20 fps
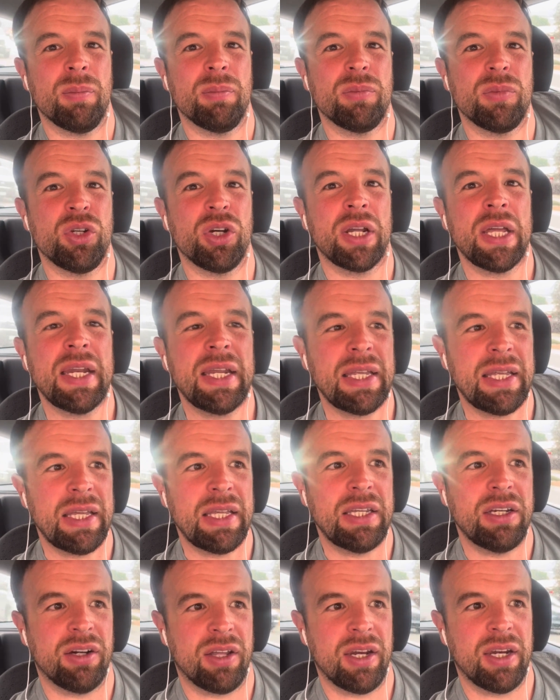you're
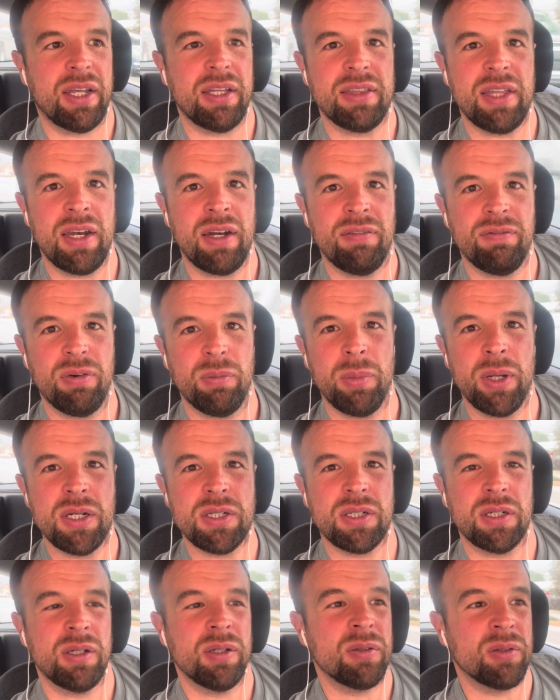gonna get that
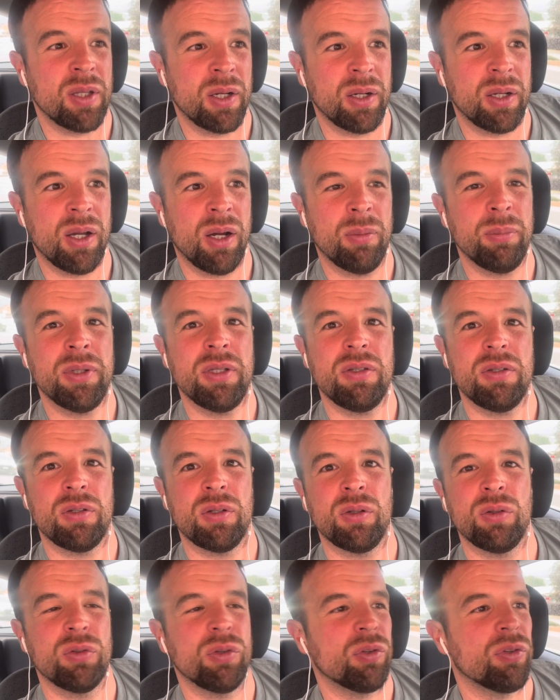information. It's gonna come into
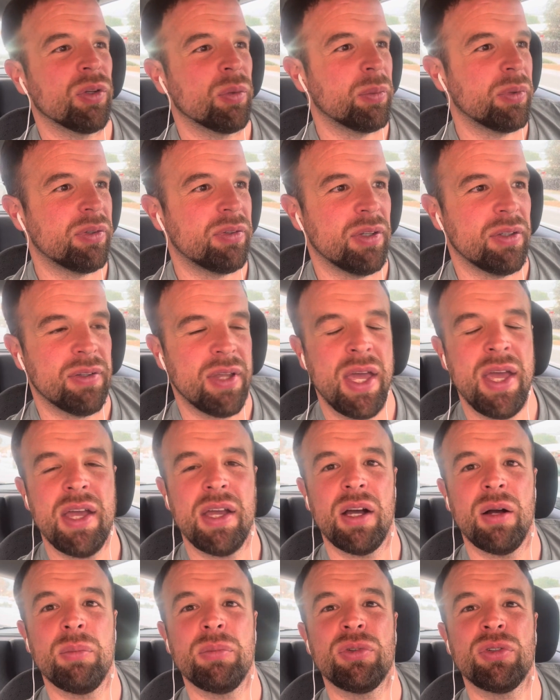you. So someone says, "Hey,
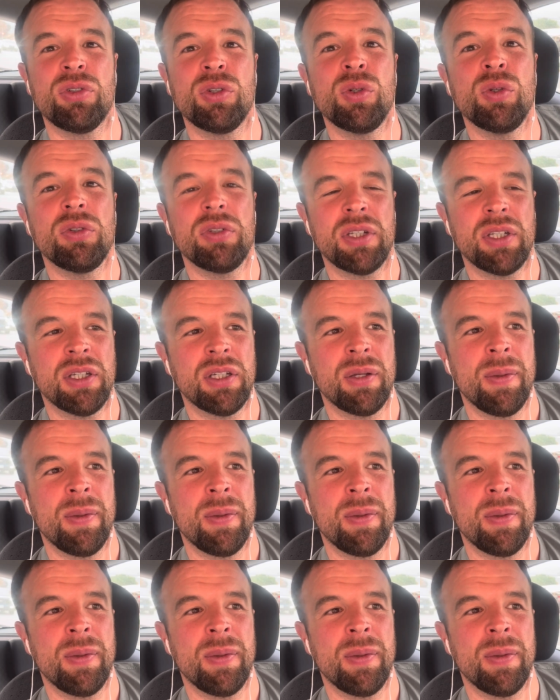I'm Susie,"